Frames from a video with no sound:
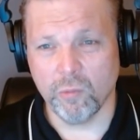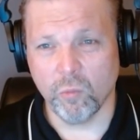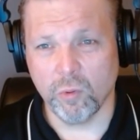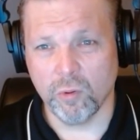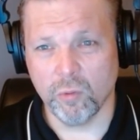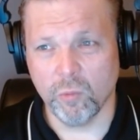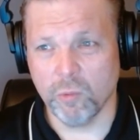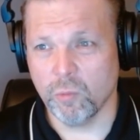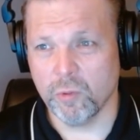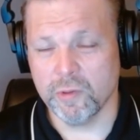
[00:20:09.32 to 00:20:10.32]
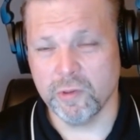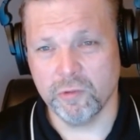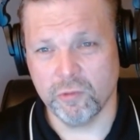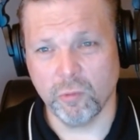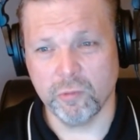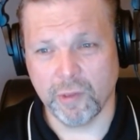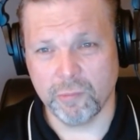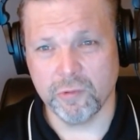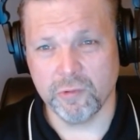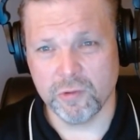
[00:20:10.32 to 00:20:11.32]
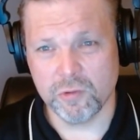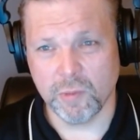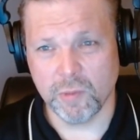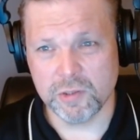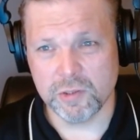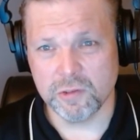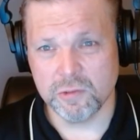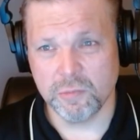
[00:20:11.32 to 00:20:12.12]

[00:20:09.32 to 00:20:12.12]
we're in those types of situations,